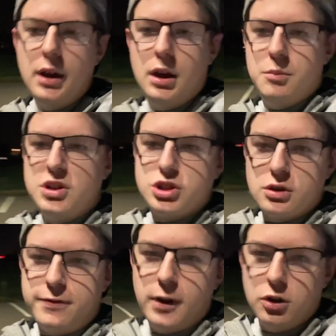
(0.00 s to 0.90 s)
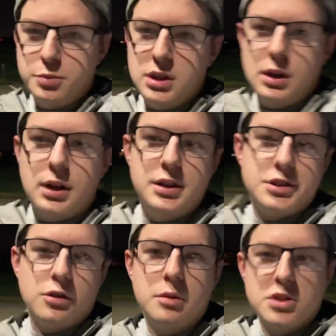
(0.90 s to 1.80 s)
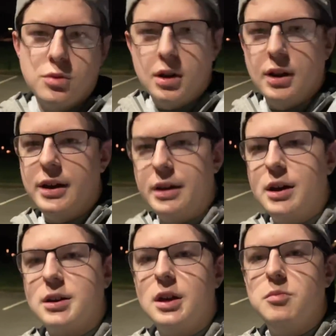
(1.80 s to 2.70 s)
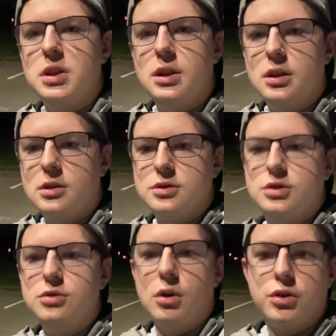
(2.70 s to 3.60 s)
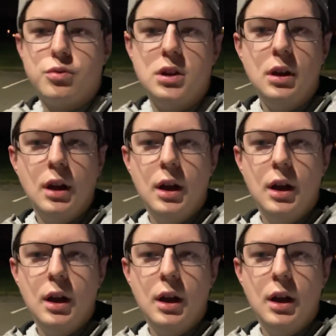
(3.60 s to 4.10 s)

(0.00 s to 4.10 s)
And be sure to follow me on Instagram as well at akmedia203.